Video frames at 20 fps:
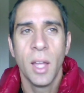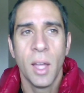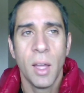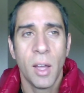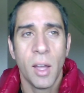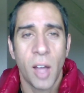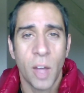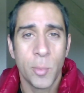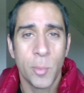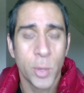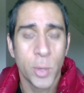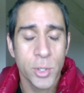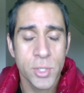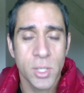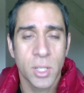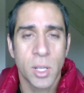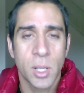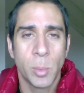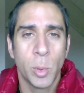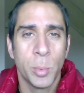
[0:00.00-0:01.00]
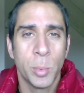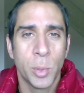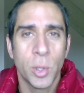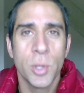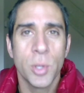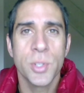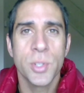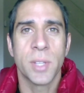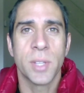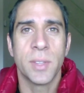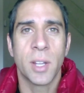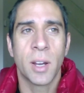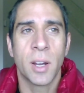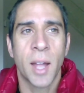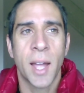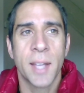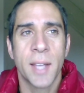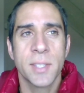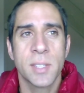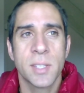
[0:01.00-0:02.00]
I posted a couple polls on there
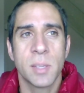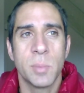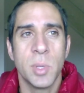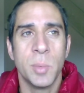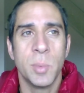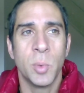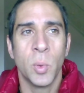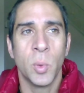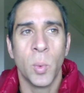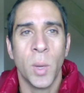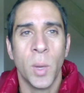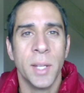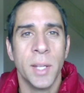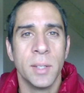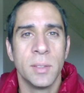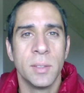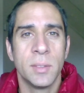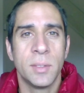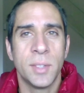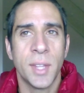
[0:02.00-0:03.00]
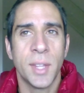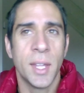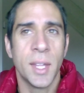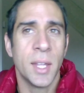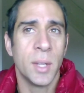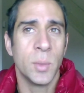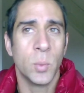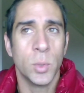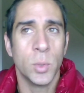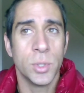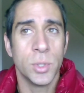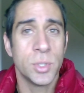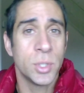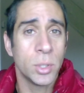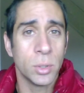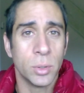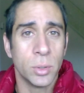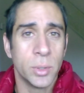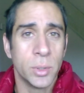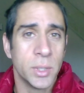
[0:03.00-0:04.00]
asking people what they would
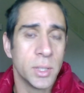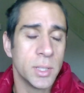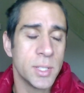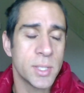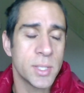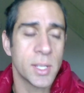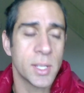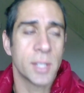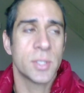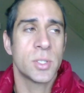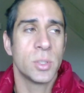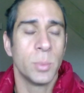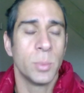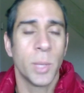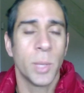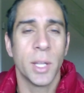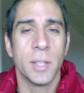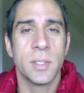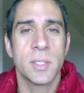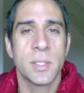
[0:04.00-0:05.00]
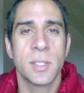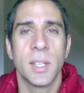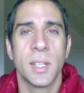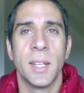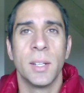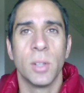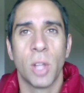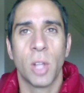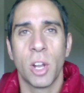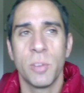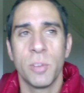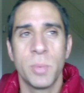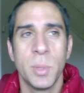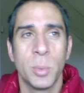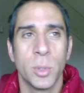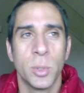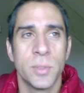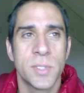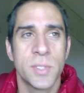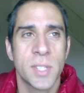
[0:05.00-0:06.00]
do in these next 2 months, and a lot of
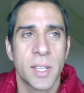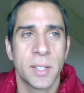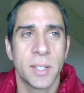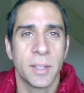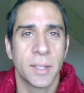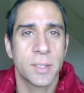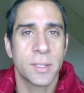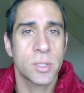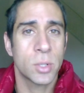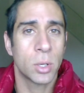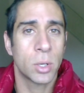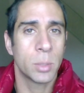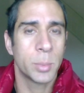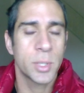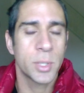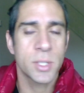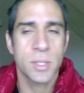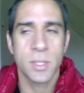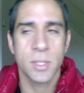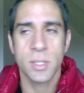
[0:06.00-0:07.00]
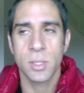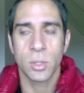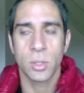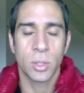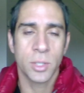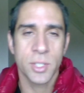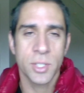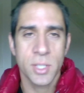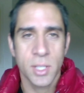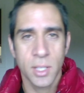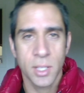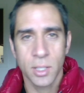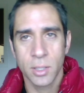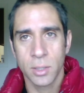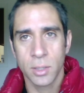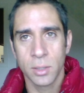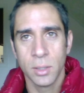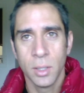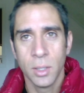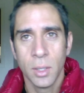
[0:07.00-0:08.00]
people have said like start a business, learn a
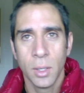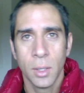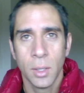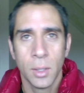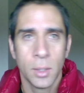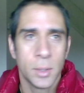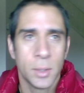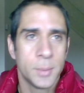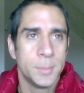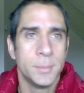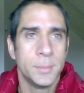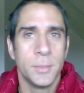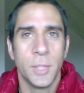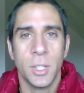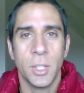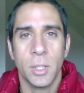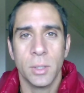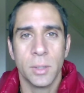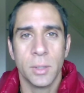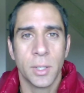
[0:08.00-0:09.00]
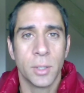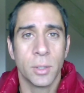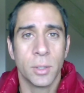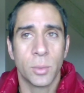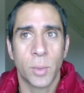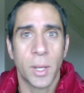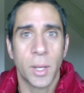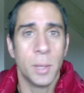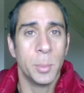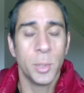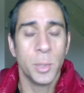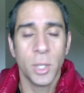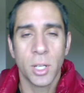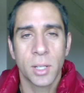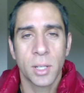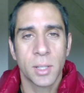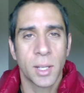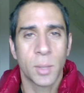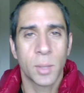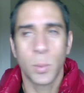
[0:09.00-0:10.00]
skill, I don't know, write a
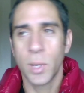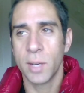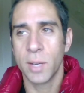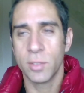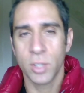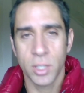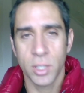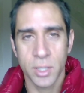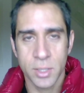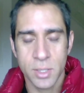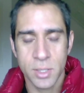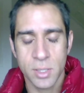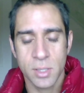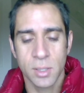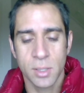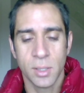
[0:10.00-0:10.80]
book, like whatever it is.